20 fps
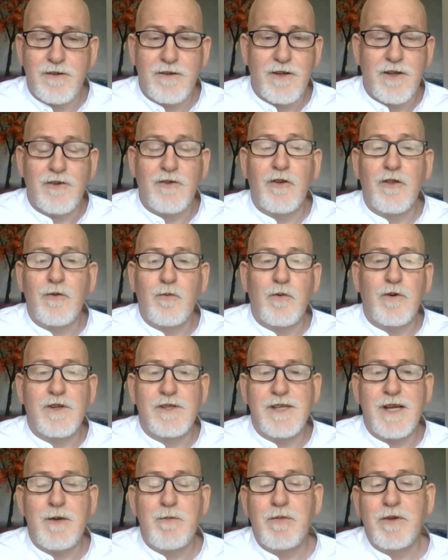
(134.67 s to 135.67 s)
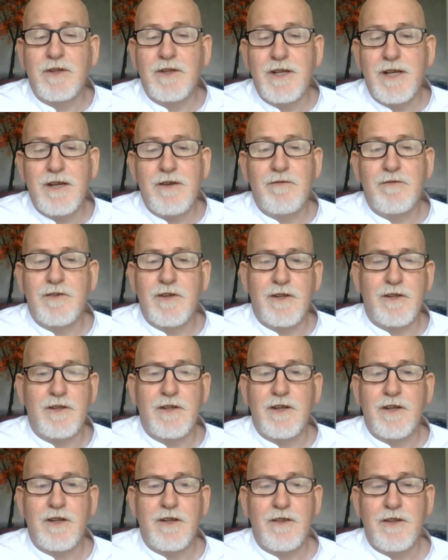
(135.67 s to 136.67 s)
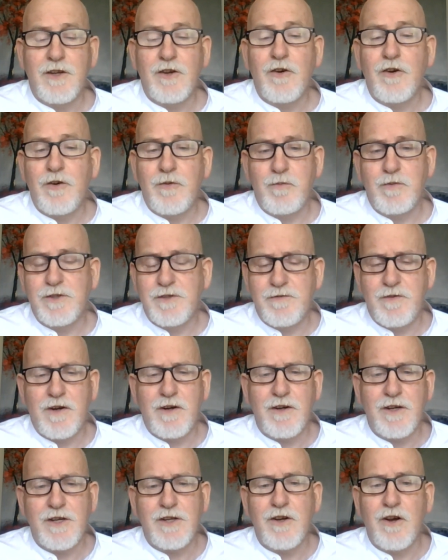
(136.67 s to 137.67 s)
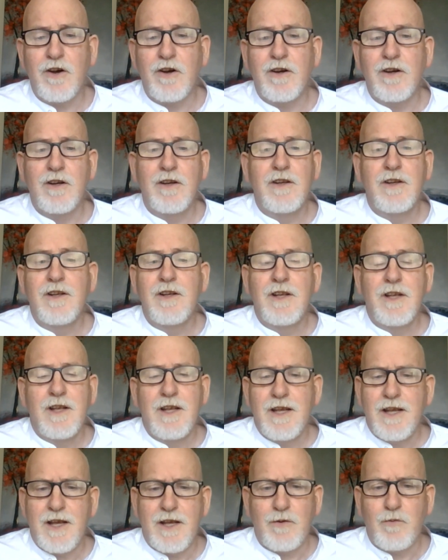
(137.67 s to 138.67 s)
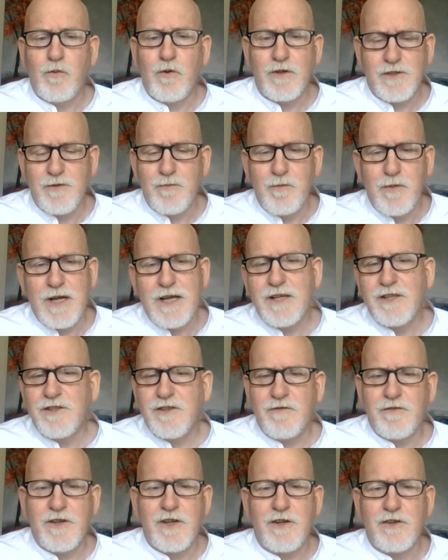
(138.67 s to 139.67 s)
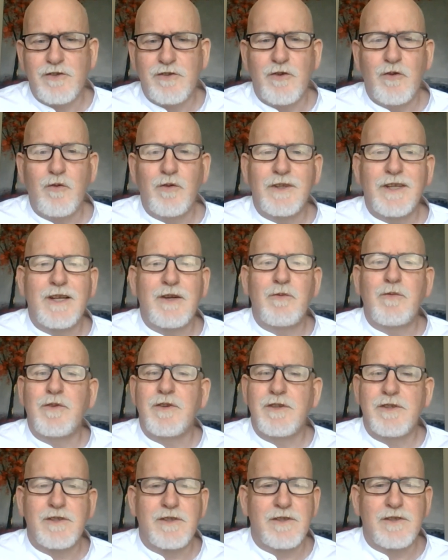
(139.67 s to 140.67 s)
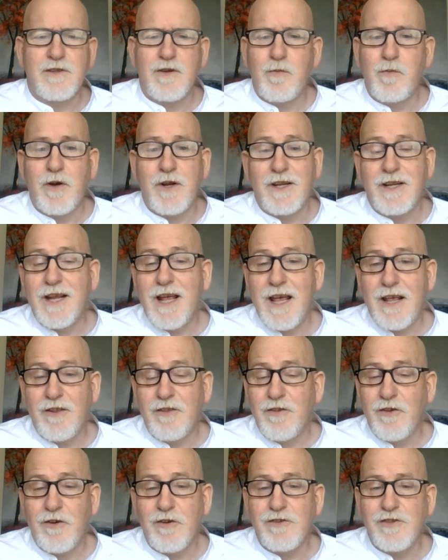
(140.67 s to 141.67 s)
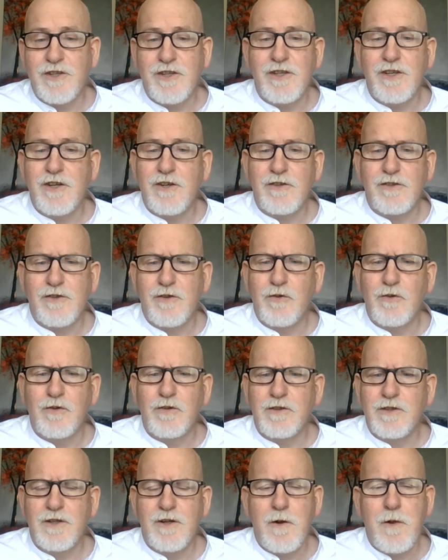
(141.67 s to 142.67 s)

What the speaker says: In other words, he believed that the earth was very young. It wasn't millions of years old. It was about 10,000 years old.